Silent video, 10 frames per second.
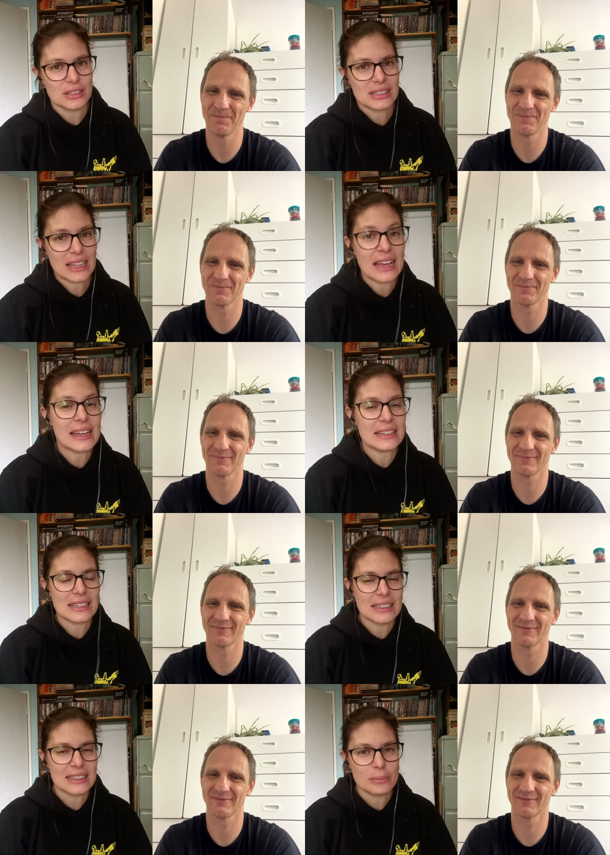Speaker 1: is, it gets a
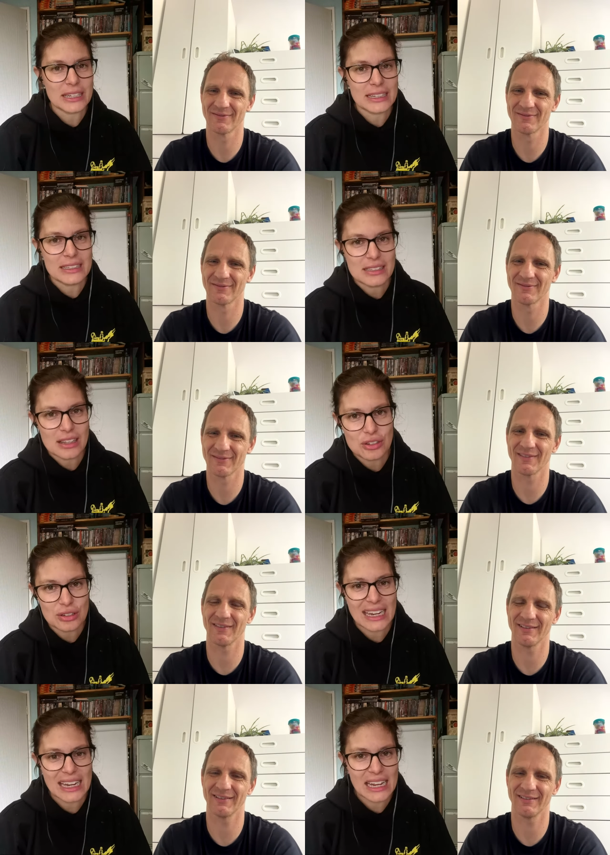little bit easier. You're
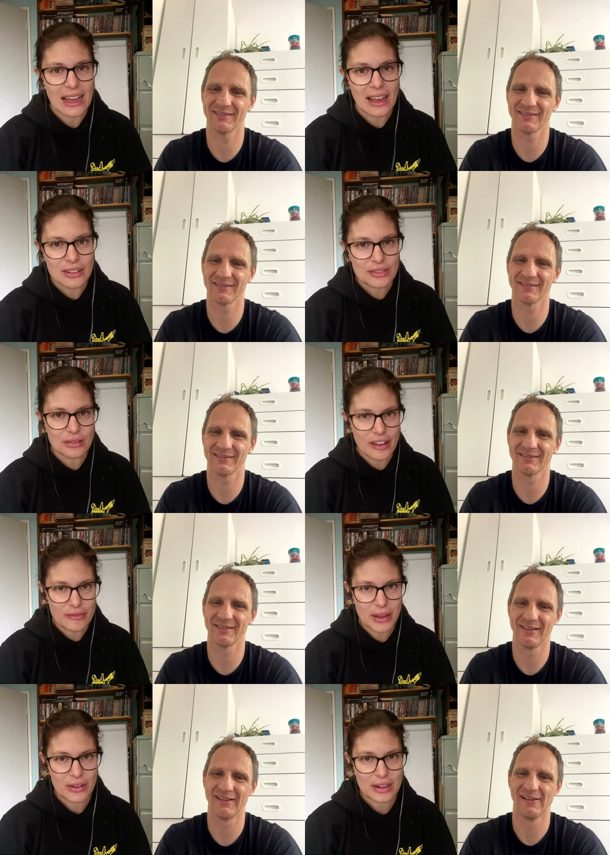getting out of the rough
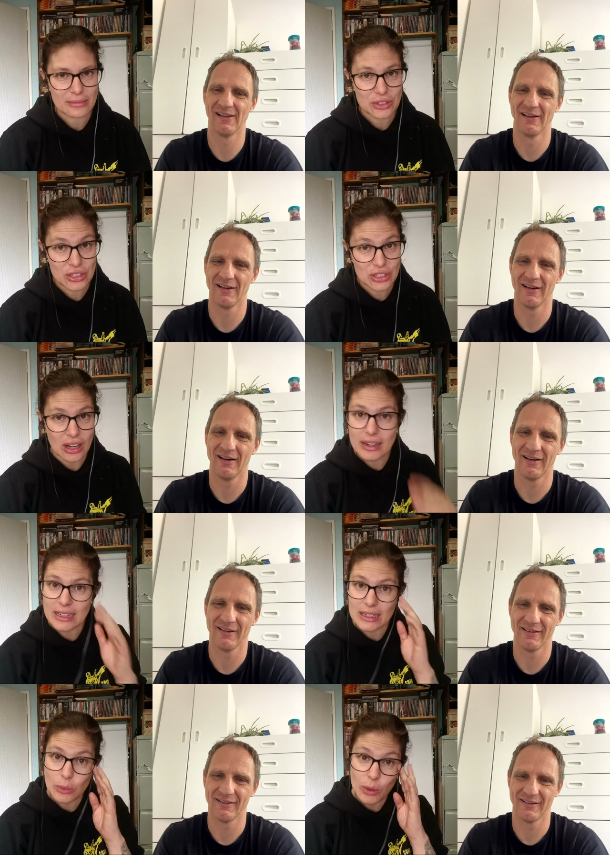period. I'm just starting
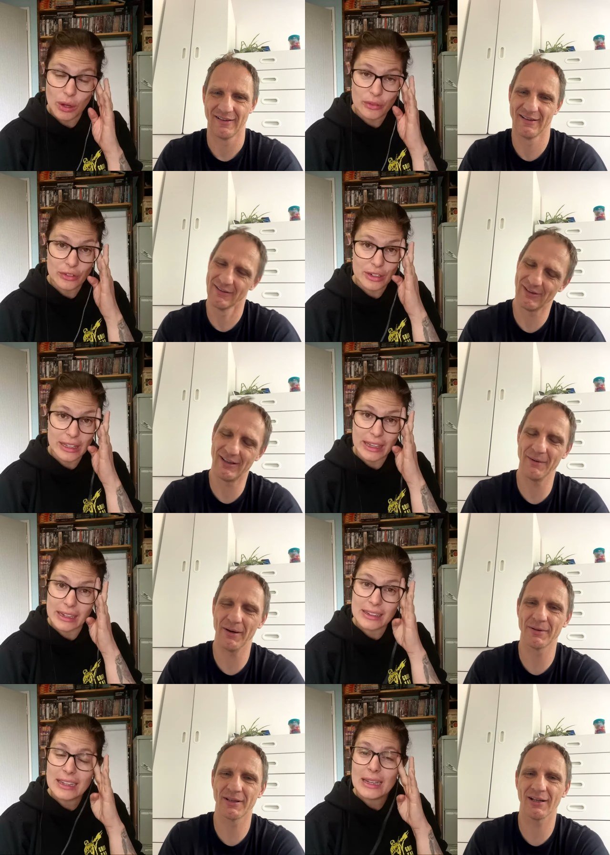it all over again. Well,
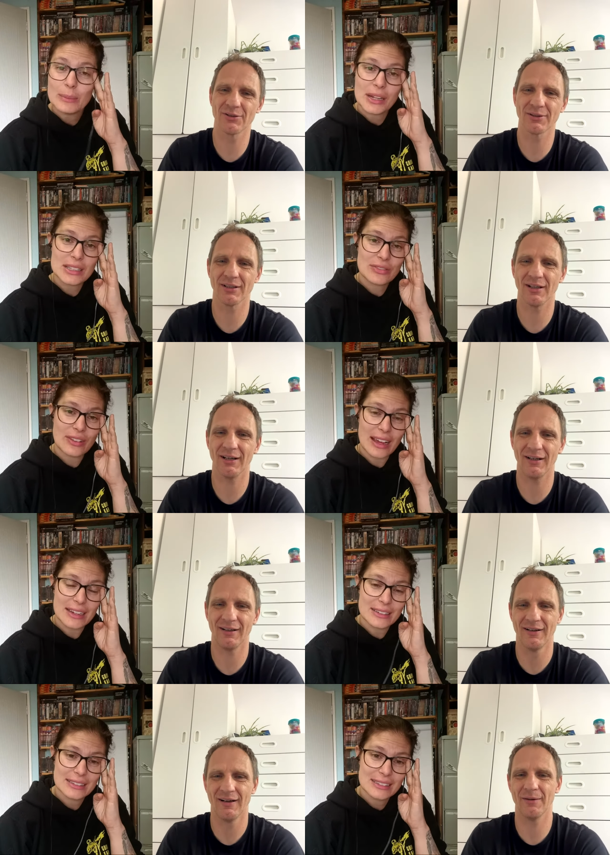I'm turn- but it's
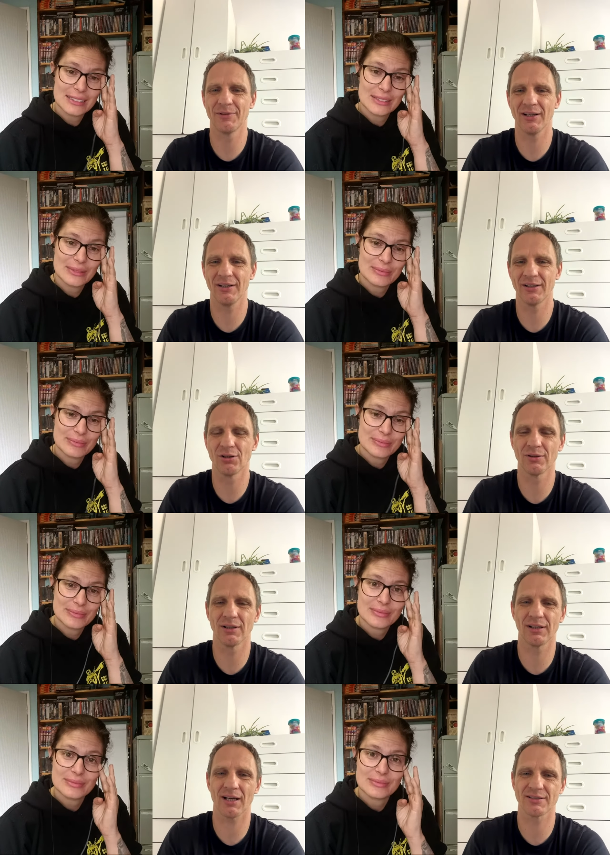fine.
Speaker 2: I'm turning into the
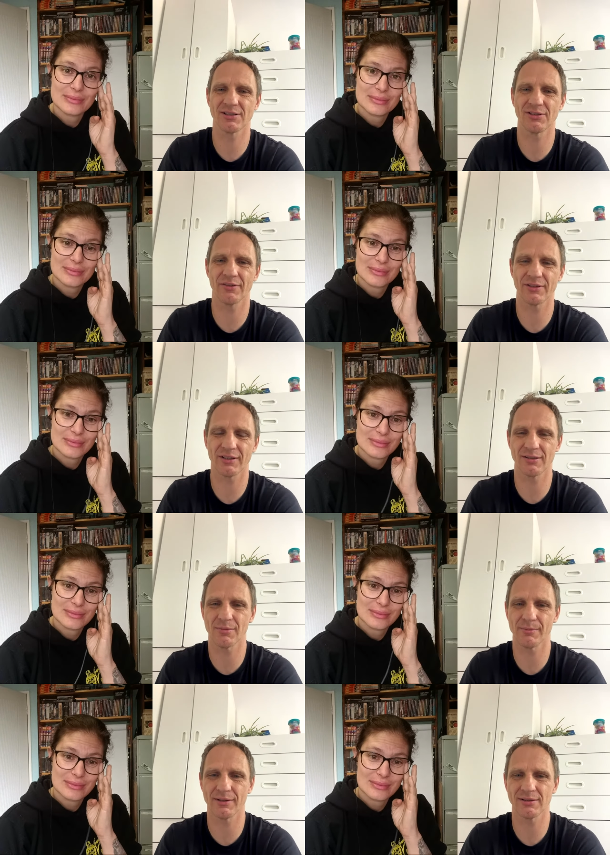taxi driver at the
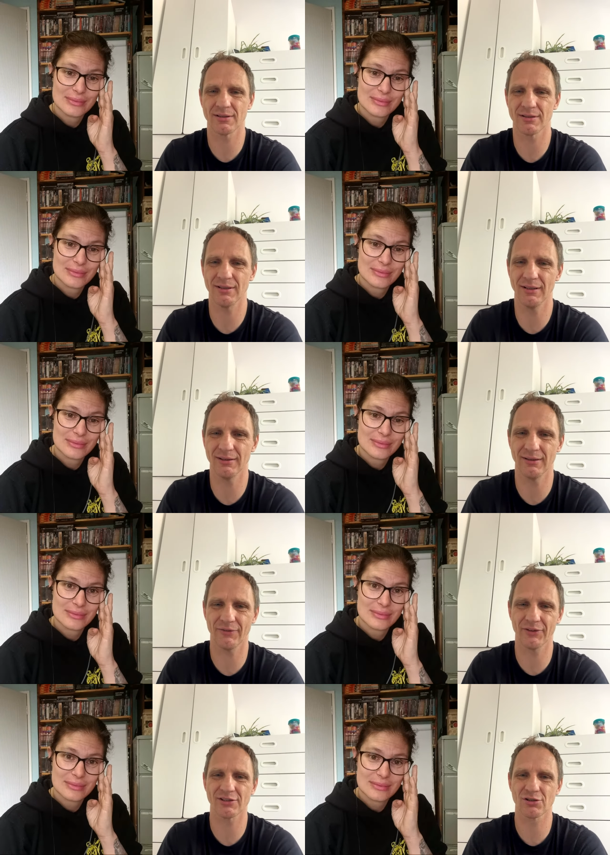moment. So, you know,
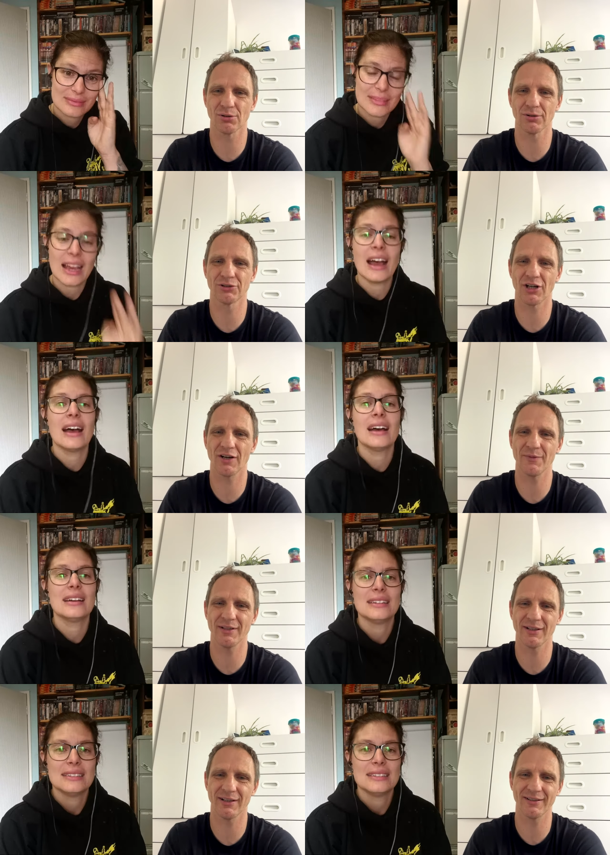after ah. drive me
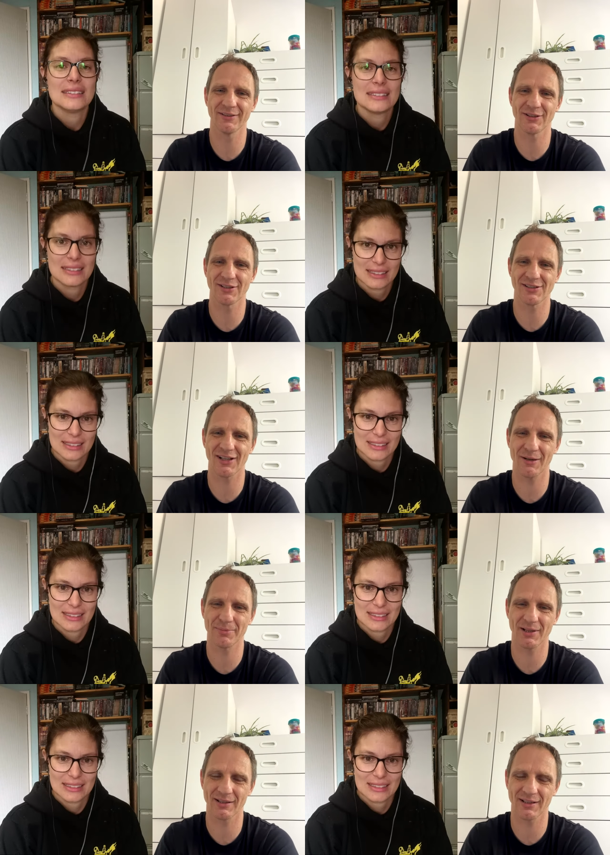there, this club,
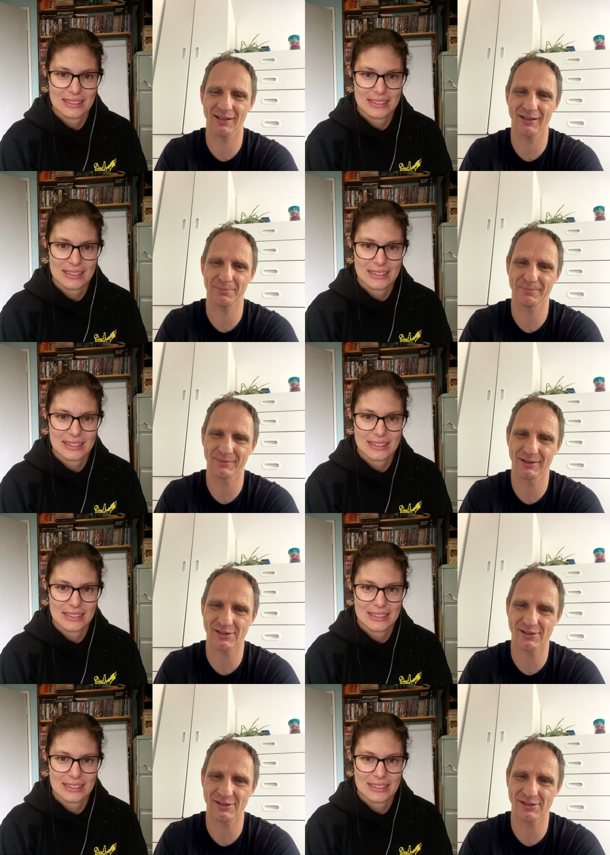that club. And